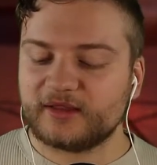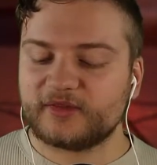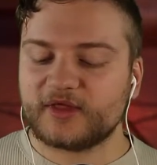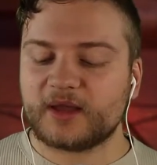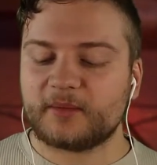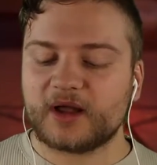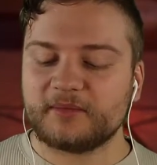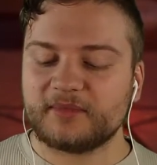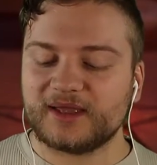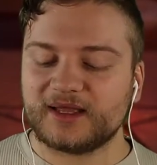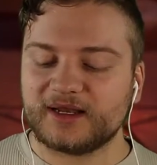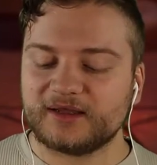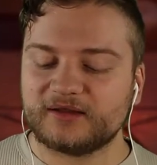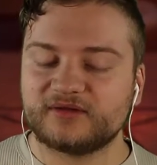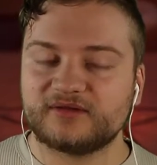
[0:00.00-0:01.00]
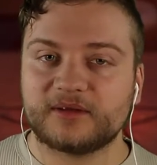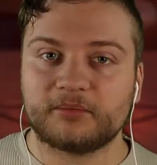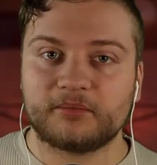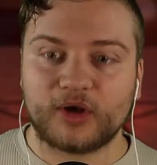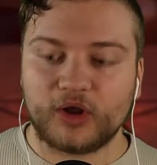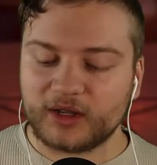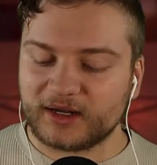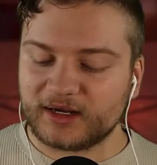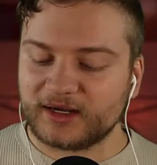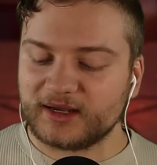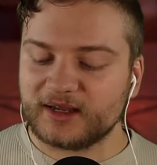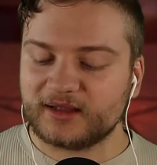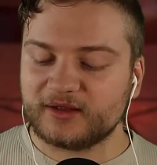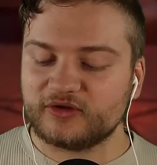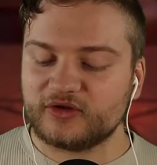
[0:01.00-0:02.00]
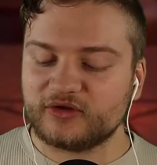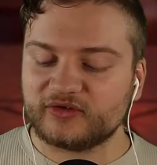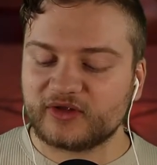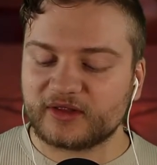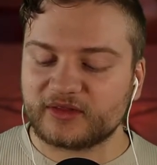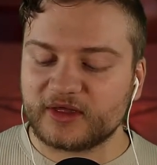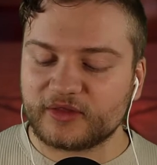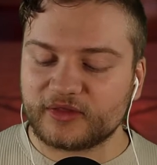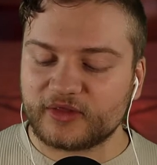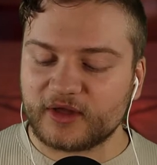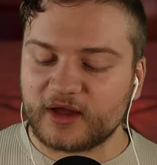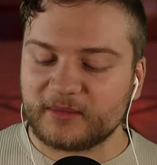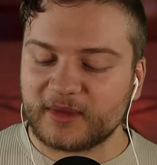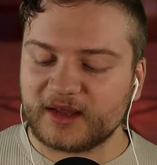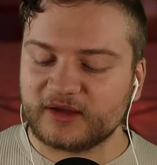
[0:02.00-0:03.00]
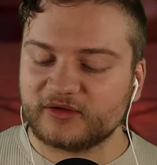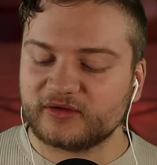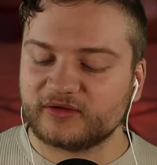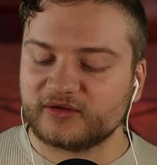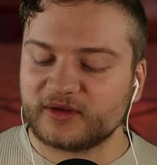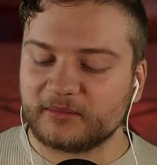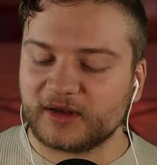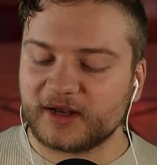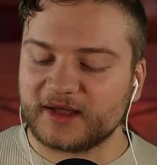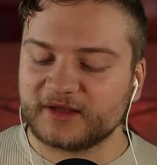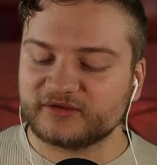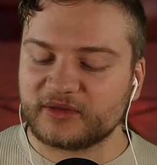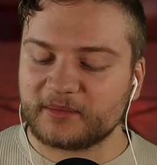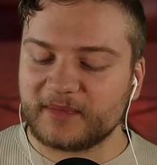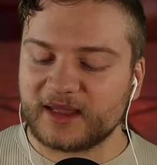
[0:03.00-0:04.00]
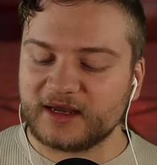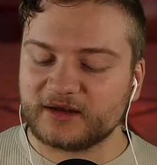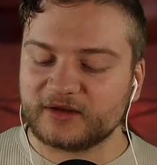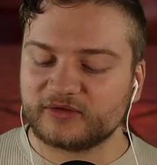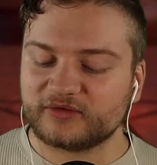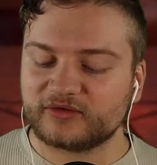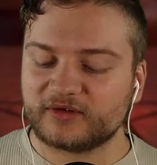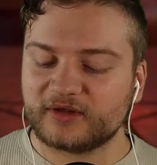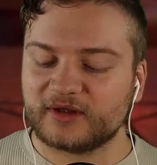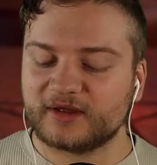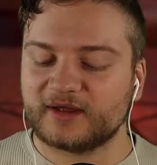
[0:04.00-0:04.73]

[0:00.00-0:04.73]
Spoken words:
thereby merely symbolically using the athame to symbolize the penis